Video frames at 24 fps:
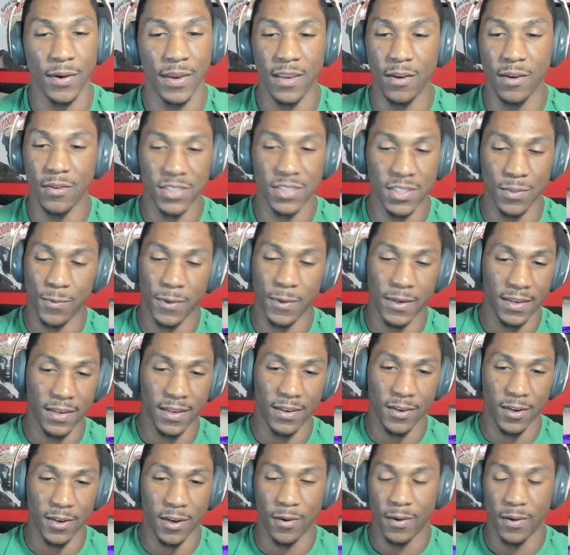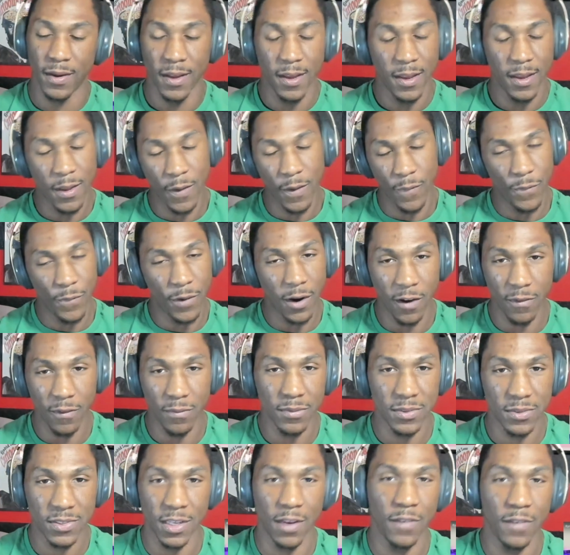He usually wouldn't, you know, involve
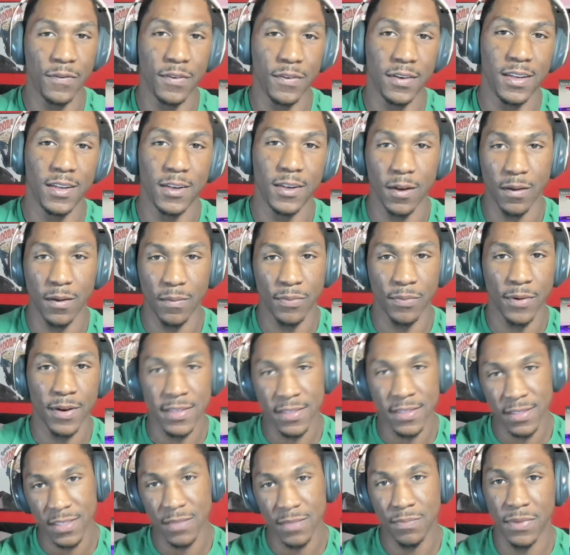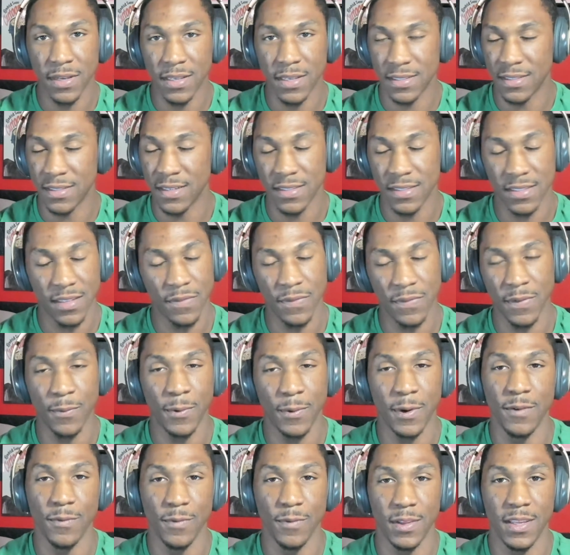himself in, you know, the president's business if it
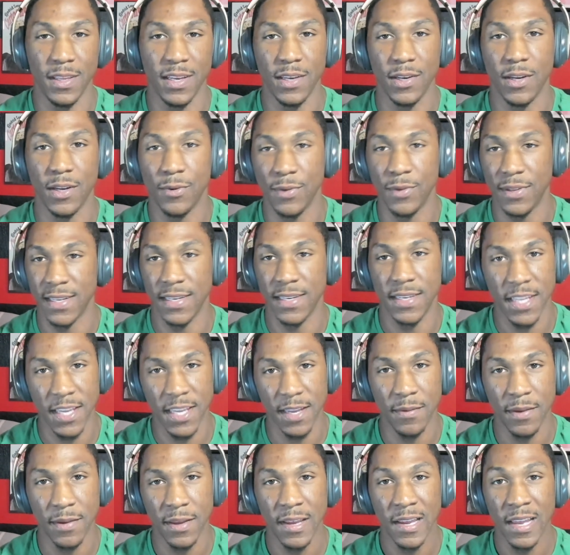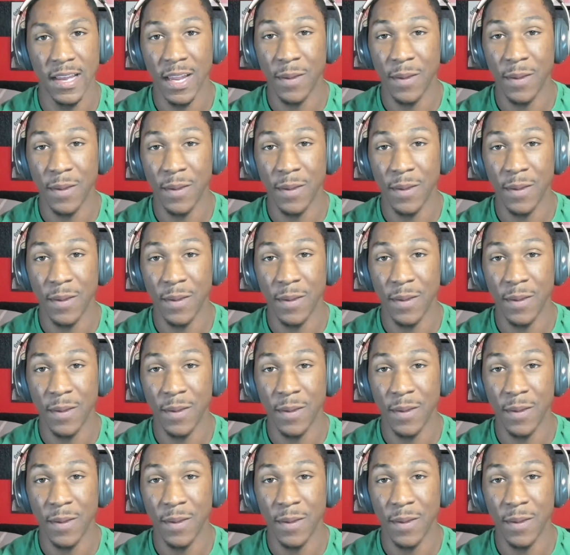wasn't really, you know, that deep.